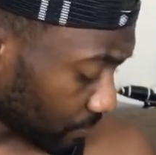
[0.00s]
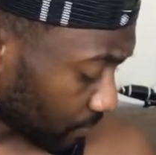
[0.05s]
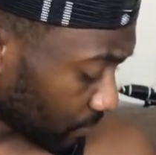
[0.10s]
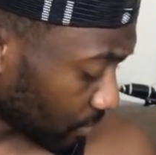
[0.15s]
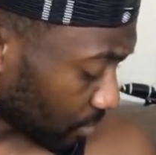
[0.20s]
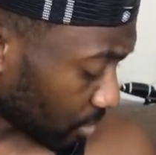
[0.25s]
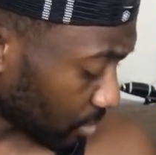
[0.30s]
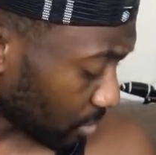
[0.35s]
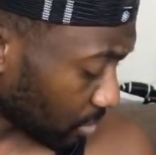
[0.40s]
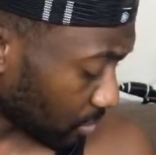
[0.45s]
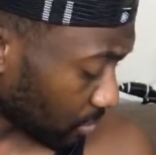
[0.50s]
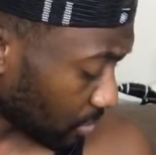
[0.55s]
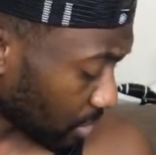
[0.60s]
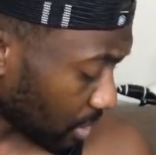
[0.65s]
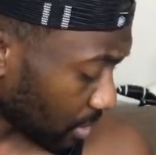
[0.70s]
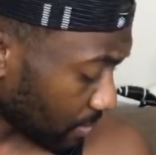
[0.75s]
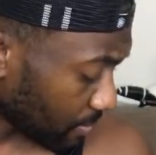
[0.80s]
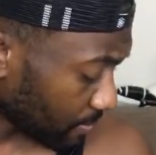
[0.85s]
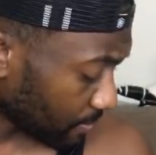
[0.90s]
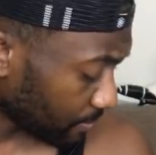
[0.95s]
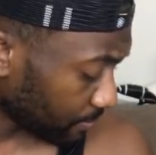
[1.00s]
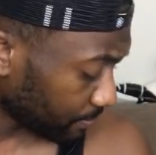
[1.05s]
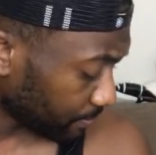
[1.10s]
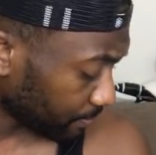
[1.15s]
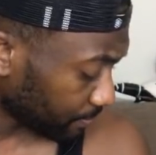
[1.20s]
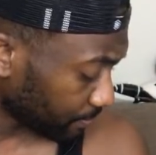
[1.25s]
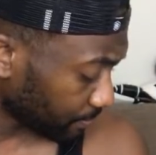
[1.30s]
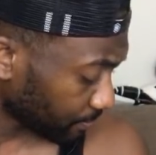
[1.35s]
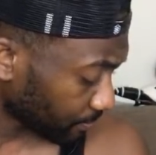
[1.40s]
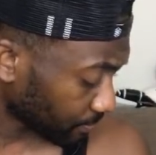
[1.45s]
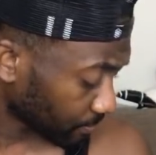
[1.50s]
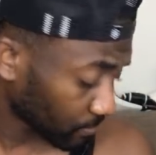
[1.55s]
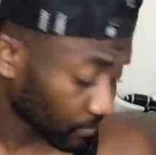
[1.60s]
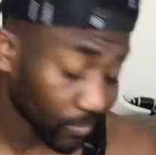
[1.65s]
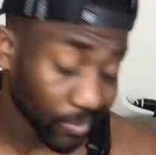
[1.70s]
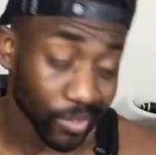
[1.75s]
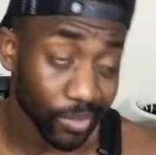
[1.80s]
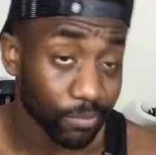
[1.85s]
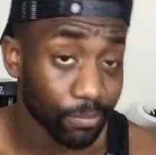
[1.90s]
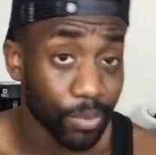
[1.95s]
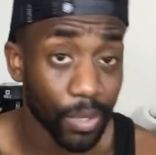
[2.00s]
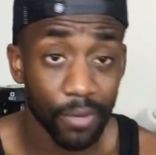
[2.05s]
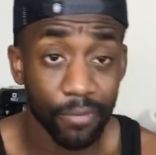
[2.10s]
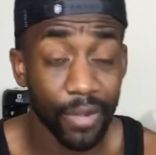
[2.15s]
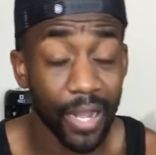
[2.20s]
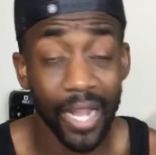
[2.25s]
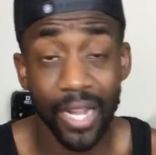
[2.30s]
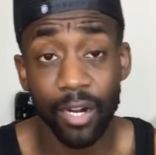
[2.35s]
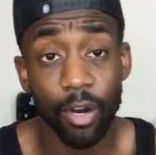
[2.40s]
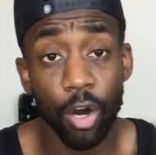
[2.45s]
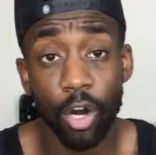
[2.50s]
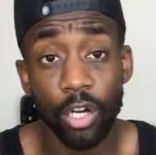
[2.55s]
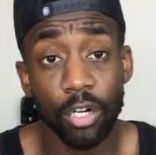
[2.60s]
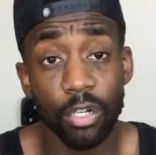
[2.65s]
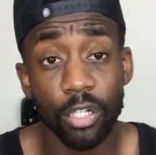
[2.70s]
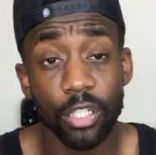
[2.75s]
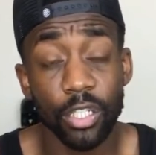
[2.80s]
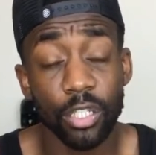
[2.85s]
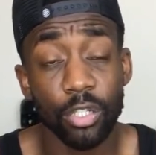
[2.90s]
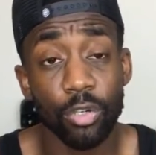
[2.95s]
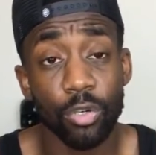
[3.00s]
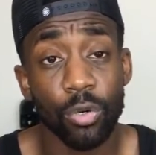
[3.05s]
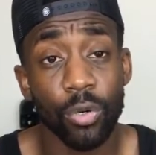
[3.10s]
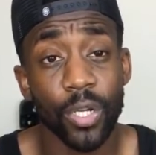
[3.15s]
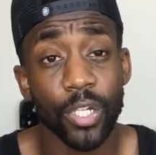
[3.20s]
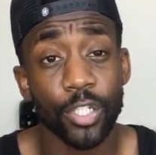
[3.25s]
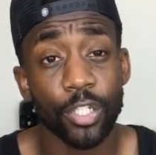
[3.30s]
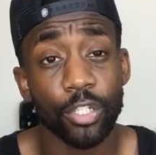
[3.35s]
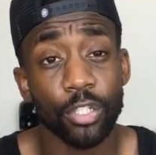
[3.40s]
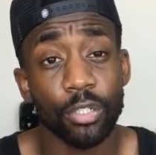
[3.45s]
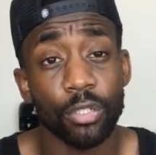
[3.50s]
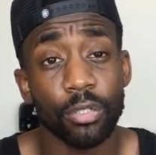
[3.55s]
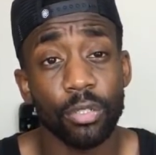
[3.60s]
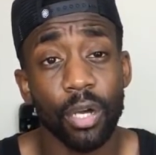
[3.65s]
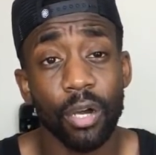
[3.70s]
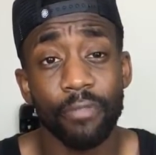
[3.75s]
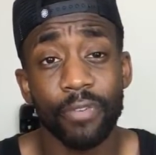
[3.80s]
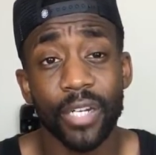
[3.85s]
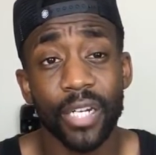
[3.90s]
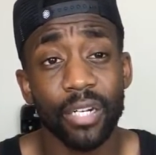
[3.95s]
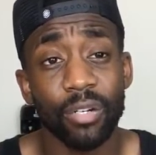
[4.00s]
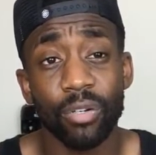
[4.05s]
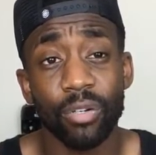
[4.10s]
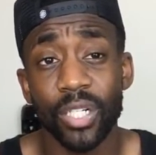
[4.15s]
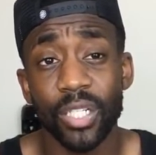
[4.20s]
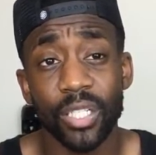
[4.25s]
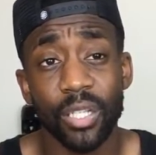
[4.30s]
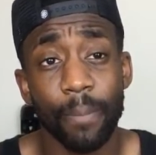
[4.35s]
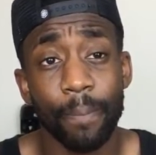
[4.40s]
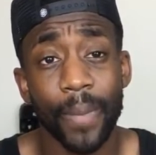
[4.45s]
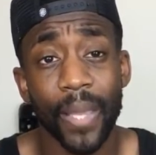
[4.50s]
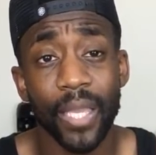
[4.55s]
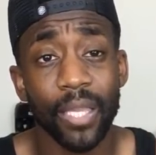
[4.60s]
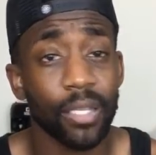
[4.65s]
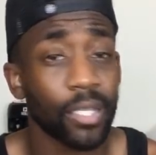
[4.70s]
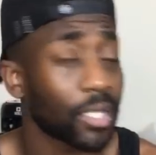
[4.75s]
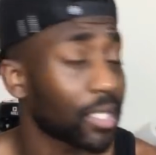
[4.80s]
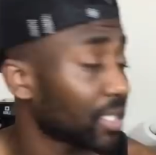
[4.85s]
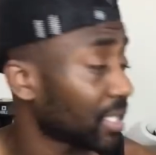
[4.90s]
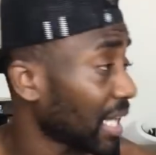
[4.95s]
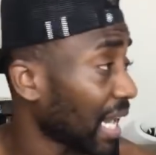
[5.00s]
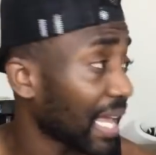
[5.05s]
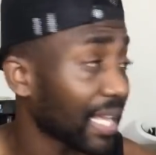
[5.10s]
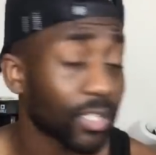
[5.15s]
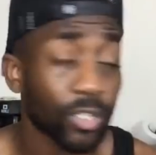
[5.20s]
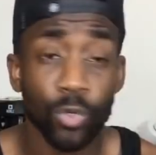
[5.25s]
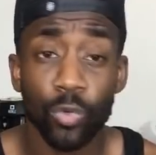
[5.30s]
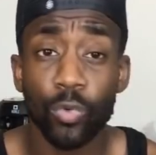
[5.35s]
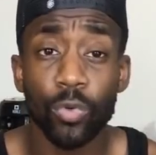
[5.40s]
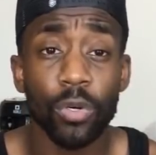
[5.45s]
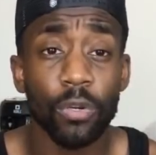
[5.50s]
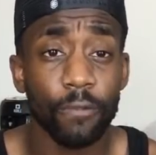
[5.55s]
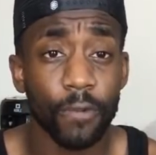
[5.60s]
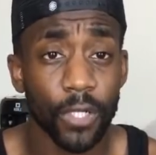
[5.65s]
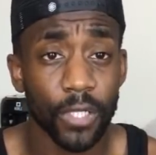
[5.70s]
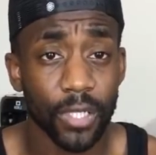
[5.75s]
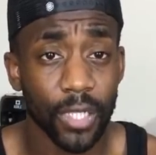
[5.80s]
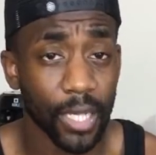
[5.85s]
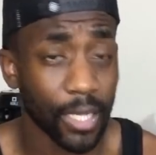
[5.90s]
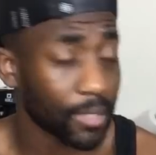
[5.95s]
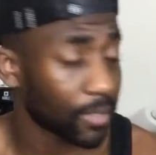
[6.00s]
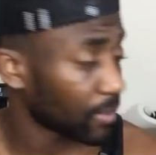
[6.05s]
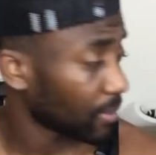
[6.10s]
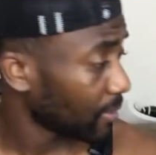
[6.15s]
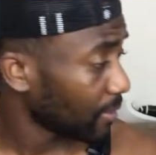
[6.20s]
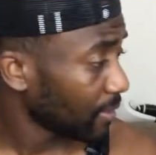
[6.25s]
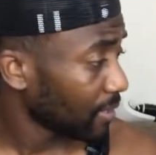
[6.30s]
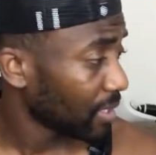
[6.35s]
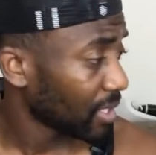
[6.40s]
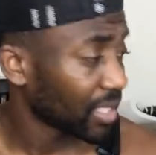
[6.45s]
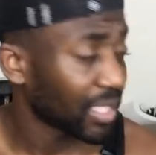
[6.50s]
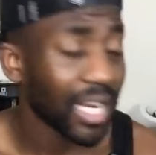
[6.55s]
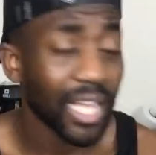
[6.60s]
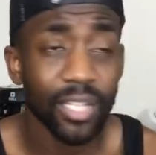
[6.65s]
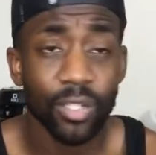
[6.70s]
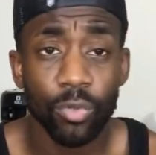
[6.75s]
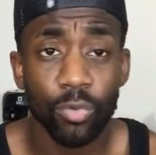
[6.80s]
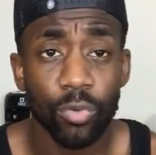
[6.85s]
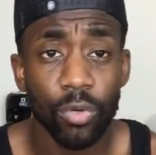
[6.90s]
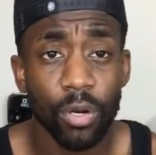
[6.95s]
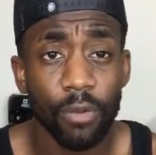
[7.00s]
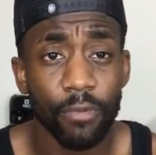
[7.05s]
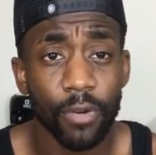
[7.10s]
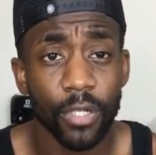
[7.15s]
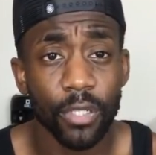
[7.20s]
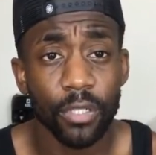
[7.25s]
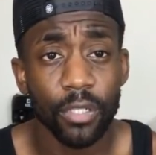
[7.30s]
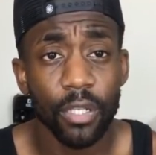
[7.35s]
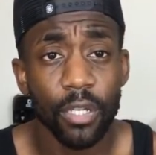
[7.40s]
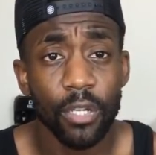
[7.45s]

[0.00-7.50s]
So, brother, I can't answer your question other than Ollie's a pagan. He's lied to all of us, guys. He's lied to all of us.